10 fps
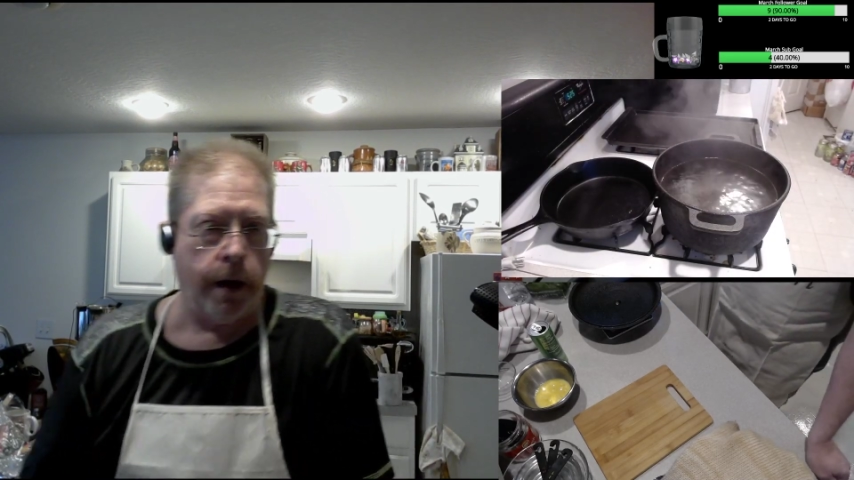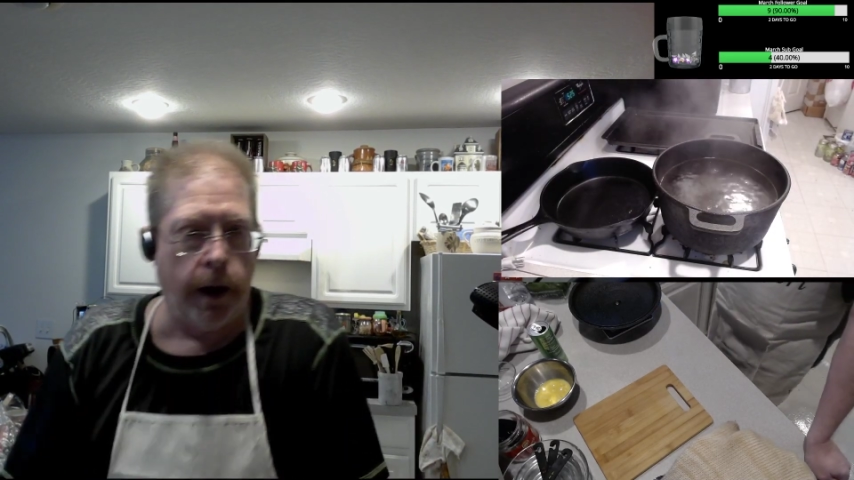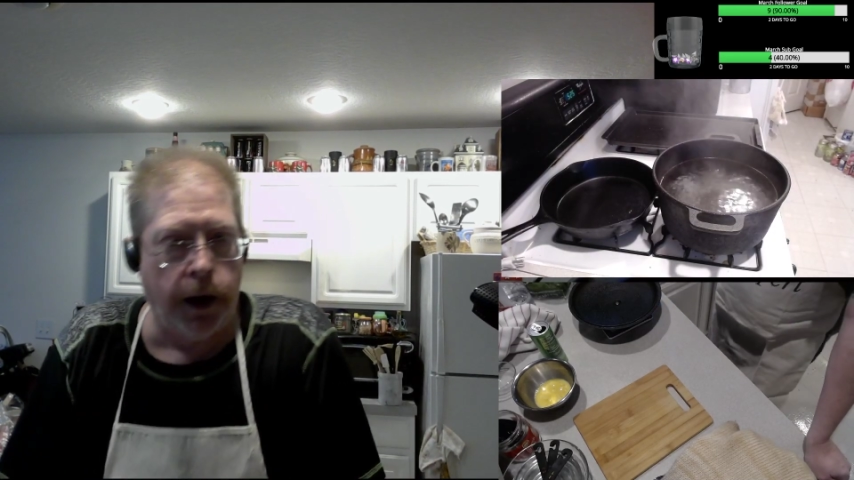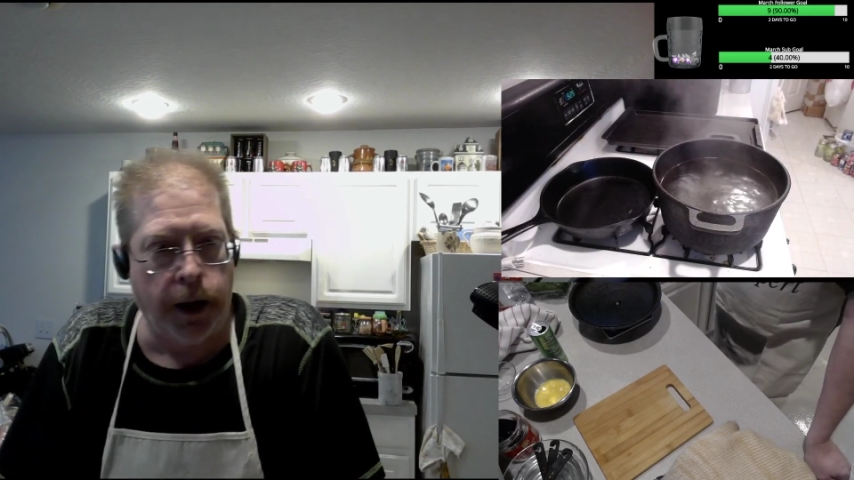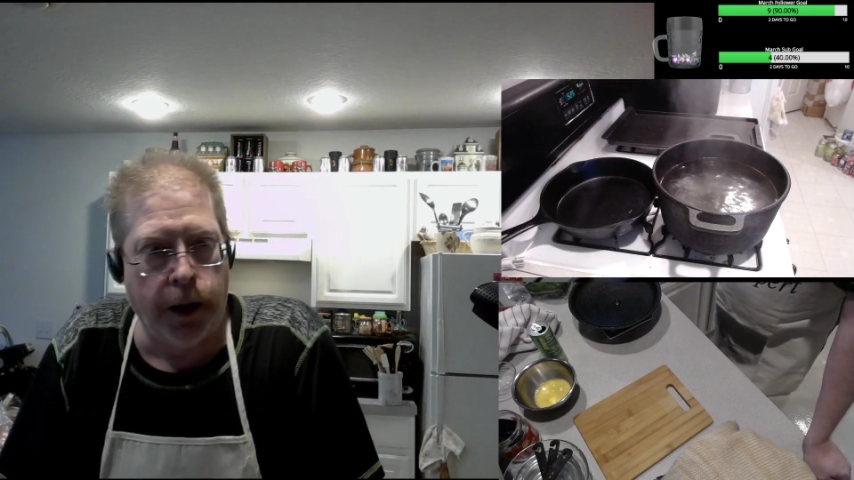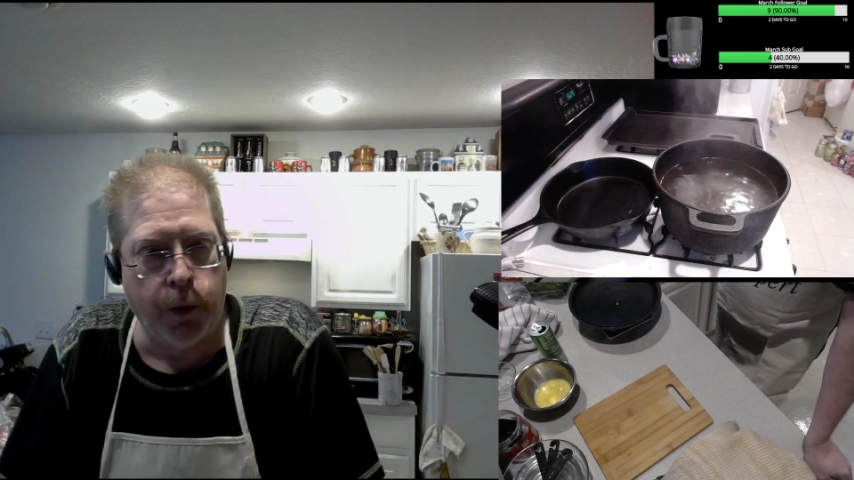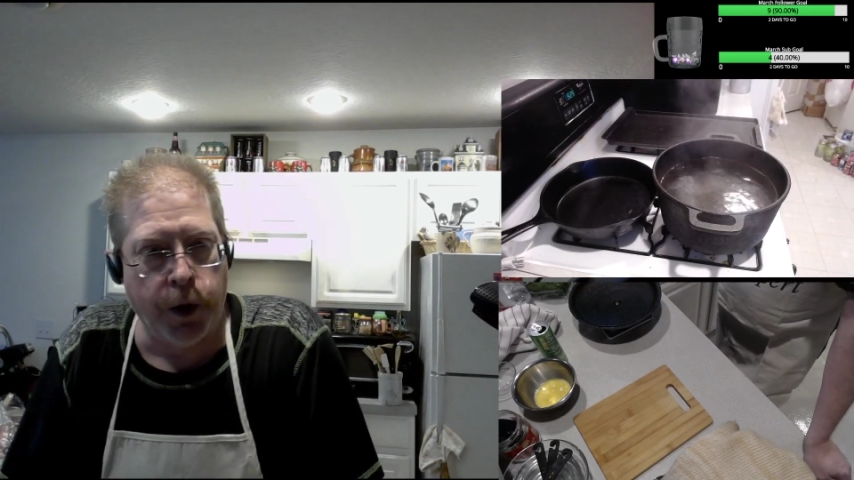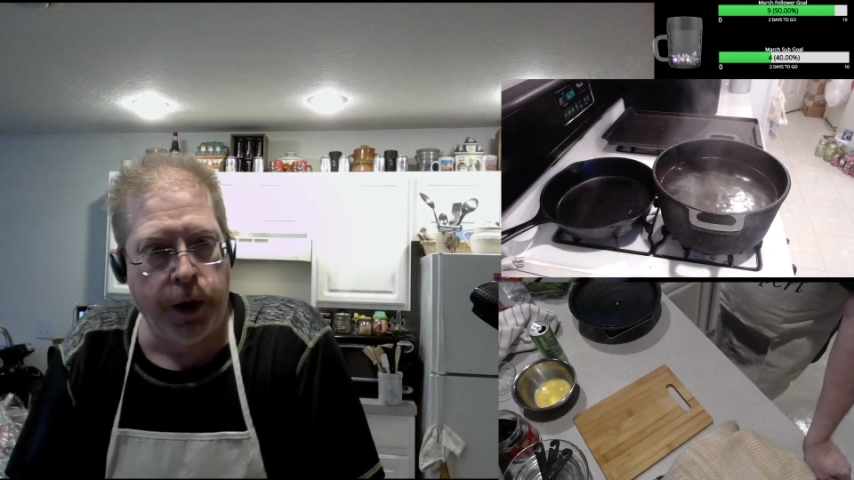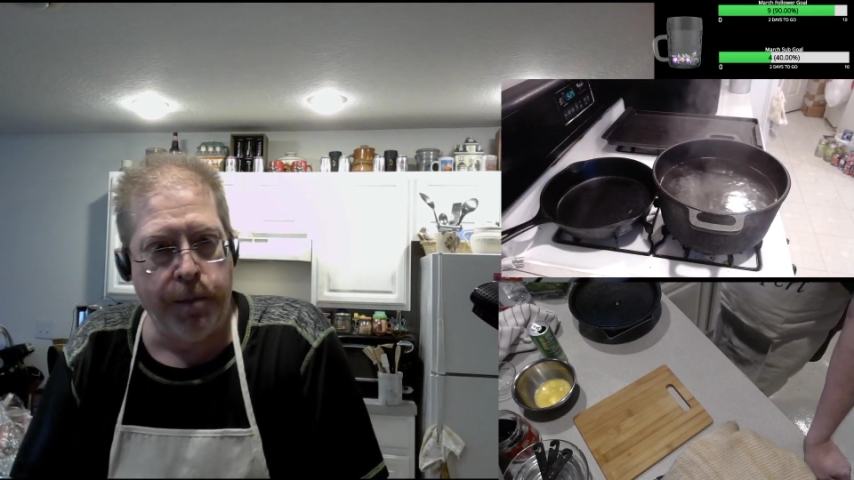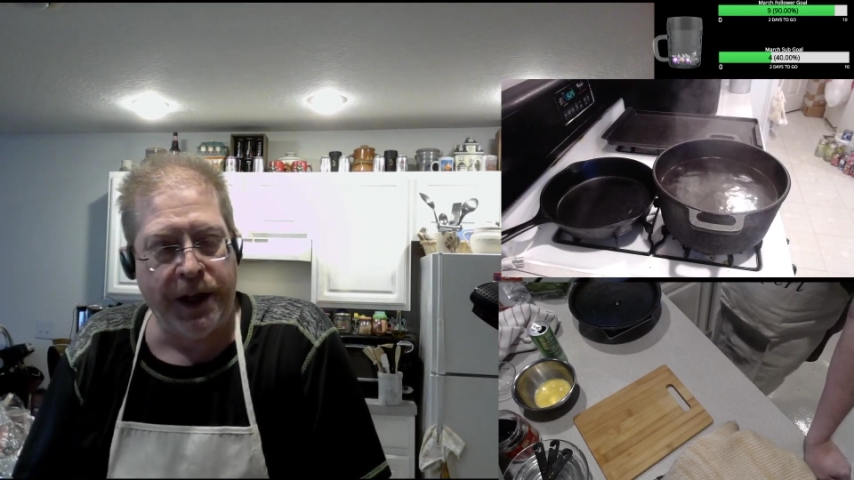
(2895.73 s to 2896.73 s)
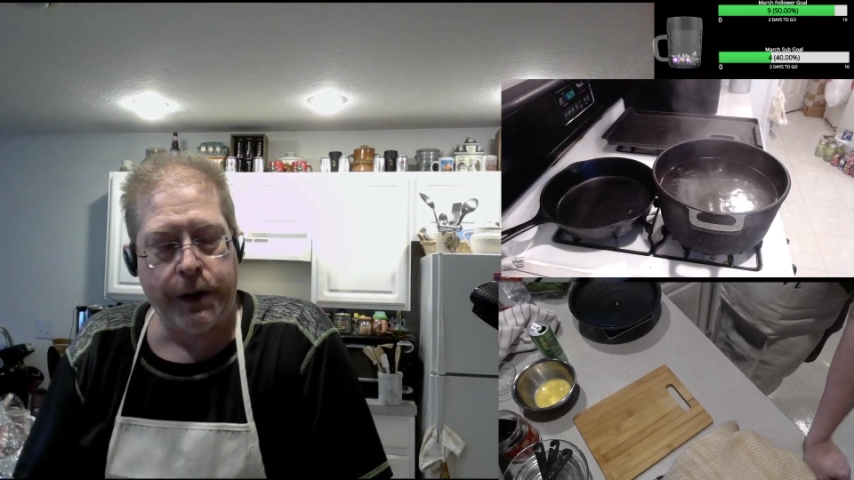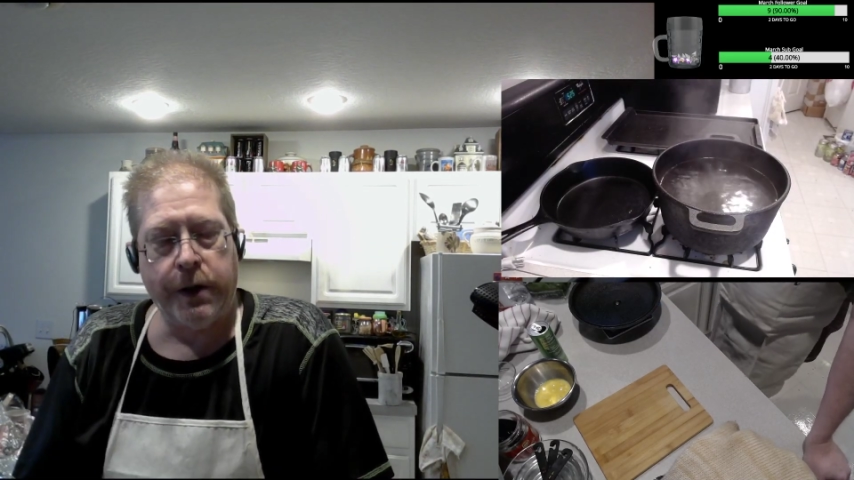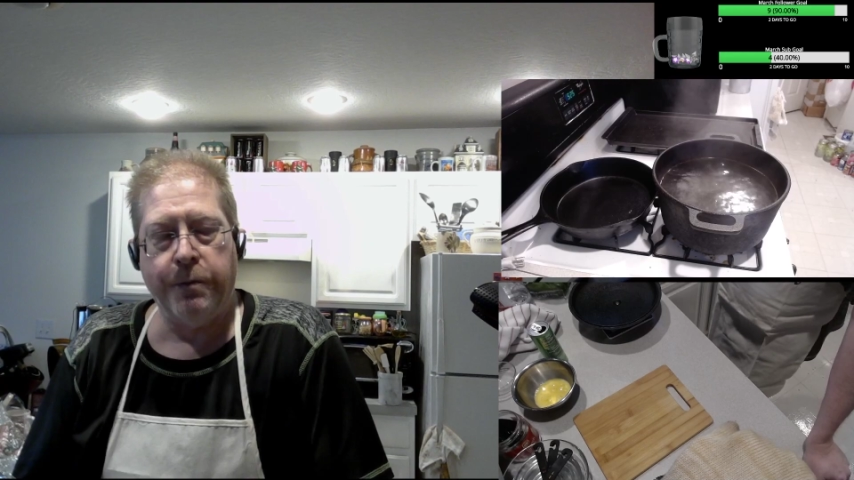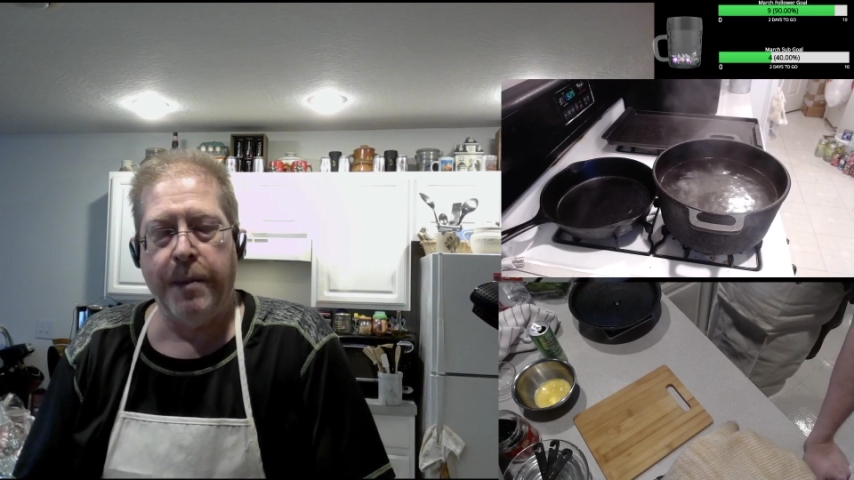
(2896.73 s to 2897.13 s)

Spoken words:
we're in the midst of